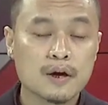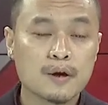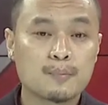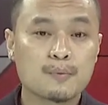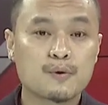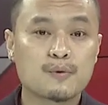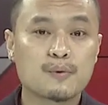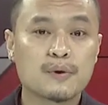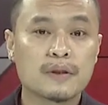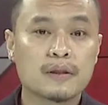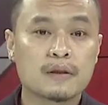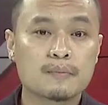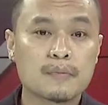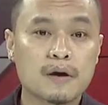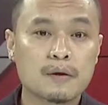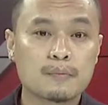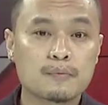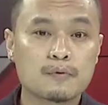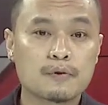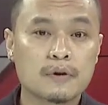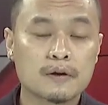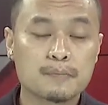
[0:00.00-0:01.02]
between
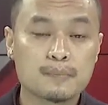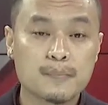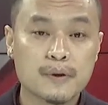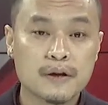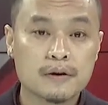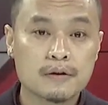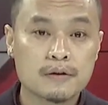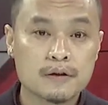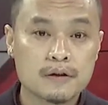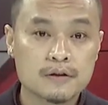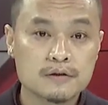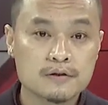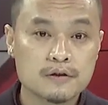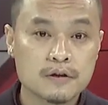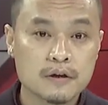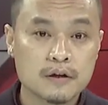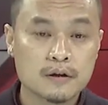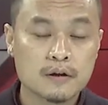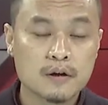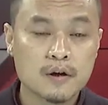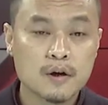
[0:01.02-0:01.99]
Dimapur and Peren district,